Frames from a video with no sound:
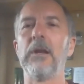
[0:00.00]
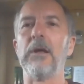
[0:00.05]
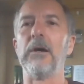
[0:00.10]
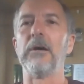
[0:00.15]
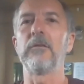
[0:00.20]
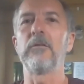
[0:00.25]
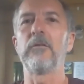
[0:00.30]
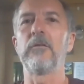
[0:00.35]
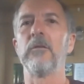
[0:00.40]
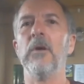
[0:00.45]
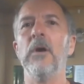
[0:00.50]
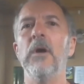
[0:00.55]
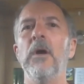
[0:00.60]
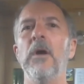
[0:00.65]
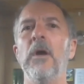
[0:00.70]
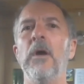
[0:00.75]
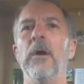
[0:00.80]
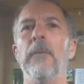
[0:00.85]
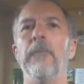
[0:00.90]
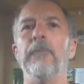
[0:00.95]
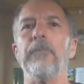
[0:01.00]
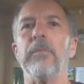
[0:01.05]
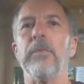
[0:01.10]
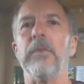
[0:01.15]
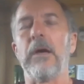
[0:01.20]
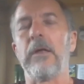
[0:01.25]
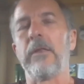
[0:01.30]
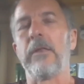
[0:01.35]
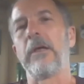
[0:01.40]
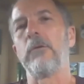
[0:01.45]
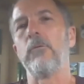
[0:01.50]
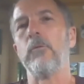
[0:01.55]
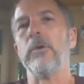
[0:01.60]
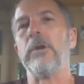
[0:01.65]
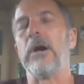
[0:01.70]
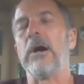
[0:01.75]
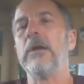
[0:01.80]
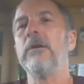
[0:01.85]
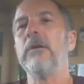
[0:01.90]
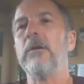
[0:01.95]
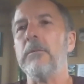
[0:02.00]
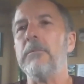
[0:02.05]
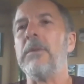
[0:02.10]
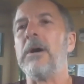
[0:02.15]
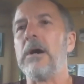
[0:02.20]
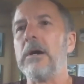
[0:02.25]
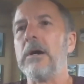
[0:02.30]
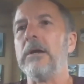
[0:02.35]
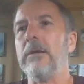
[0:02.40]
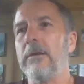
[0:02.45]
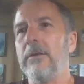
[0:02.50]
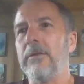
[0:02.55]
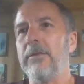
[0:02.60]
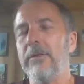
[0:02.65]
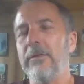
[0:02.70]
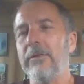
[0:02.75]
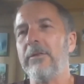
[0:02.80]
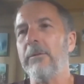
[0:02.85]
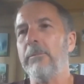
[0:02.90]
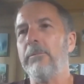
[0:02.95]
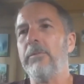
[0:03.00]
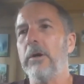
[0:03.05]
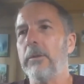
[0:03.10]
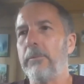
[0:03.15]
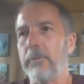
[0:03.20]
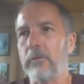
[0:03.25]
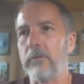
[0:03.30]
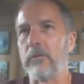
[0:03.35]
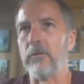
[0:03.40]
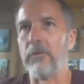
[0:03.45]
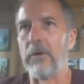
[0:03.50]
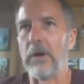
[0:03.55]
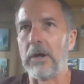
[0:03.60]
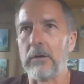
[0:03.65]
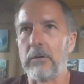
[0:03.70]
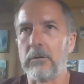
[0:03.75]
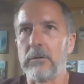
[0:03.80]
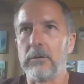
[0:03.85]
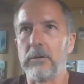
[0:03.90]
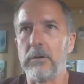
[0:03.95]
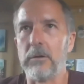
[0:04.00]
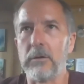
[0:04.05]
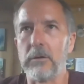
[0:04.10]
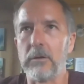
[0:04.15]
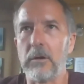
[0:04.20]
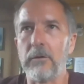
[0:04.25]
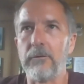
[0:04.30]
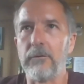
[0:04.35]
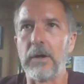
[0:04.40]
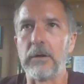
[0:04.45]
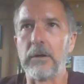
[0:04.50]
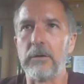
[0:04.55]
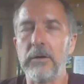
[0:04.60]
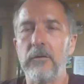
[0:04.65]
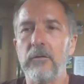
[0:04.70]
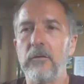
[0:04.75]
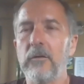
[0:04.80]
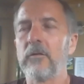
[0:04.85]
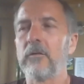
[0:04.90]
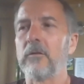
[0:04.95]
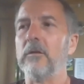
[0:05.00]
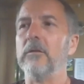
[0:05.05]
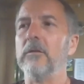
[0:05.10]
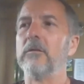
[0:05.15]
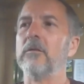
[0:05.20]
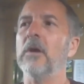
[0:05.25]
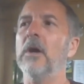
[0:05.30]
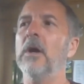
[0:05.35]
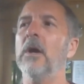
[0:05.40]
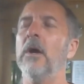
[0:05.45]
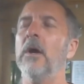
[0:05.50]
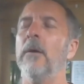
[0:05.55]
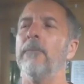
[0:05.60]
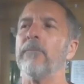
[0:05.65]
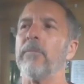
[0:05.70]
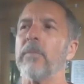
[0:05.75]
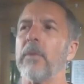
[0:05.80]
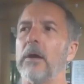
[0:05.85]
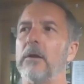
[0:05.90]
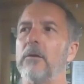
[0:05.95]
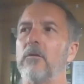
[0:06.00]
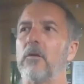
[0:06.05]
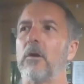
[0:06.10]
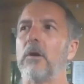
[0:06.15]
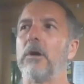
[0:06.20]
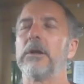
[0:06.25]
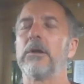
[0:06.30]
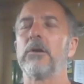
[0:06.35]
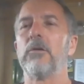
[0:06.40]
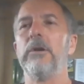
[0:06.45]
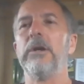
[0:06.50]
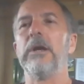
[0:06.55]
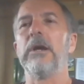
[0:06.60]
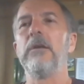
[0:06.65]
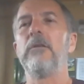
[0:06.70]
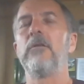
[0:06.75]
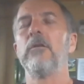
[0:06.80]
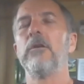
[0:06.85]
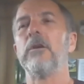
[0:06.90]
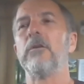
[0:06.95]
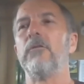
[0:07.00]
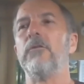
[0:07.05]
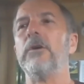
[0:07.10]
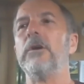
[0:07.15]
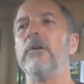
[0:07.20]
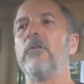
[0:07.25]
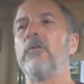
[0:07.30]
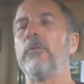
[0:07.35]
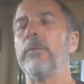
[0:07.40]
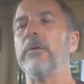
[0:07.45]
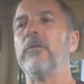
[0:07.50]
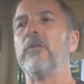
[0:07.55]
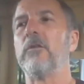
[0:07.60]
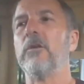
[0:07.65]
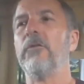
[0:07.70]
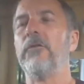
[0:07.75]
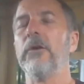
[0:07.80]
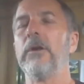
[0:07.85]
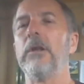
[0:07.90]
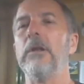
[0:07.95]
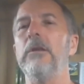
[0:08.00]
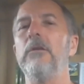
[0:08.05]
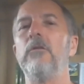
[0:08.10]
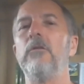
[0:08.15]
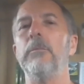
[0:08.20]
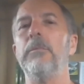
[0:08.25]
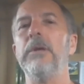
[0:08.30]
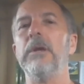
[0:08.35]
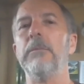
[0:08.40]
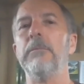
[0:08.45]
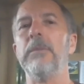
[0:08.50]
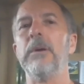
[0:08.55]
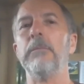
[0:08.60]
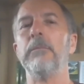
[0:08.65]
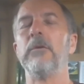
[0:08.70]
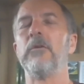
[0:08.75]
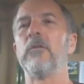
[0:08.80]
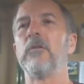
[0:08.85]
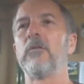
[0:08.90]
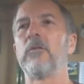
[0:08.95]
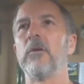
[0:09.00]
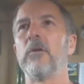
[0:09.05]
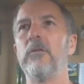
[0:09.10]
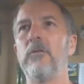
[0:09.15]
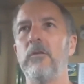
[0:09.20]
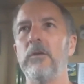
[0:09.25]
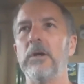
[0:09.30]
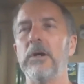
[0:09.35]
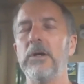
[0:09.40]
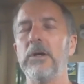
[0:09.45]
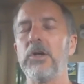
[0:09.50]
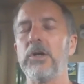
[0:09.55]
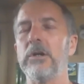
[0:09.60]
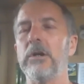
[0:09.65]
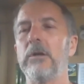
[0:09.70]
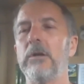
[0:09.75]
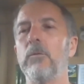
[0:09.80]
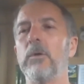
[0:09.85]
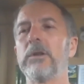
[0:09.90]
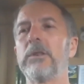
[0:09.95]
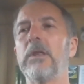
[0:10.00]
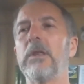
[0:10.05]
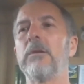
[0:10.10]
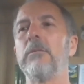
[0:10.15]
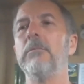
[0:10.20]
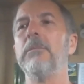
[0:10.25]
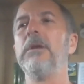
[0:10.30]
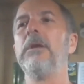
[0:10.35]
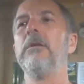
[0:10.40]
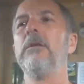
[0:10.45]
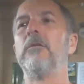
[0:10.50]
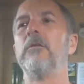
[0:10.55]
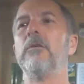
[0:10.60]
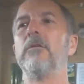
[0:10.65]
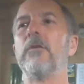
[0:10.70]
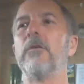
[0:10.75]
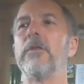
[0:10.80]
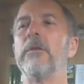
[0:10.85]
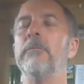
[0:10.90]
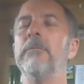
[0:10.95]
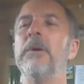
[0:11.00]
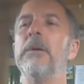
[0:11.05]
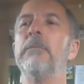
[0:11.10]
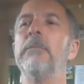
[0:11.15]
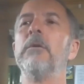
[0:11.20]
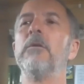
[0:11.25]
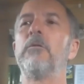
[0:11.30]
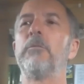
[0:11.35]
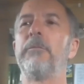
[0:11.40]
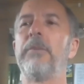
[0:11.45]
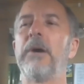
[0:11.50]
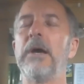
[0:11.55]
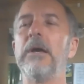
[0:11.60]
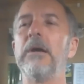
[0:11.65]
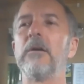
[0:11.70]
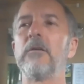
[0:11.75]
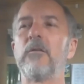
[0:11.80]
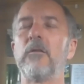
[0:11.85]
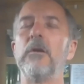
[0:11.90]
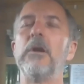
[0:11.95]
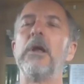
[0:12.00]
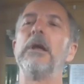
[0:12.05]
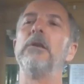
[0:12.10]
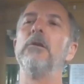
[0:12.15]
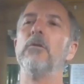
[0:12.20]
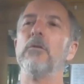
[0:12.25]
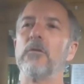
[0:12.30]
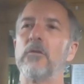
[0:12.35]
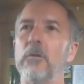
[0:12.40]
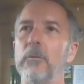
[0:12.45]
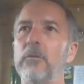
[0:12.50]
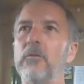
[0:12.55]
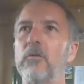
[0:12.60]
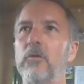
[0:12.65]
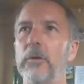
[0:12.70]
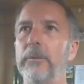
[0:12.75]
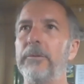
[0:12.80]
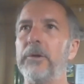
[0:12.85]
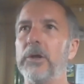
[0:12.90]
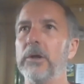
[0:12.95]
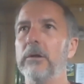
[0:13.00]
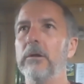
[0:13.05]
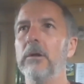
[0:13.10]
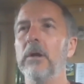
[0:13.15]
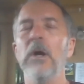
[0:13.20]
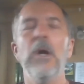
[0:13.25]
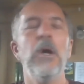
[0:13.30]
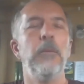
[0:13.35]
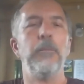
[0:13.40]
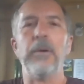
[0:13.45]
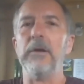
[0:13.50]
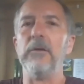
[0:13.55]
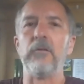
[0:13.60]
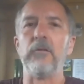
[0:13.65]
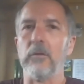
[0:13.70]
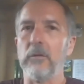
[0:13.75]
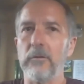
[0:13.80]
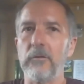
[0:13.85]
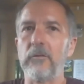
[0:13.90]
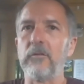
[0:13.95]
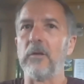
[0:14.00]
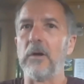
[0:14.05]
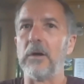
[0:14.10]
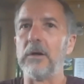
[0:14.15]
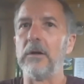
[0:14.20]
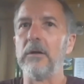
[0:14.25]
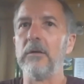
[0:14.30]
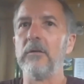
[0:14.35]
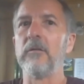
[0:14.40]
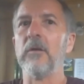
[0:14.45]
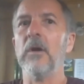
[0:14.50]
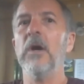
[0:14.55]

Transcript: us, that would undermine the purpose of our existence. And so I created it very specifically to be a members association. And what that means is that the members pay us an annual subscription based on size.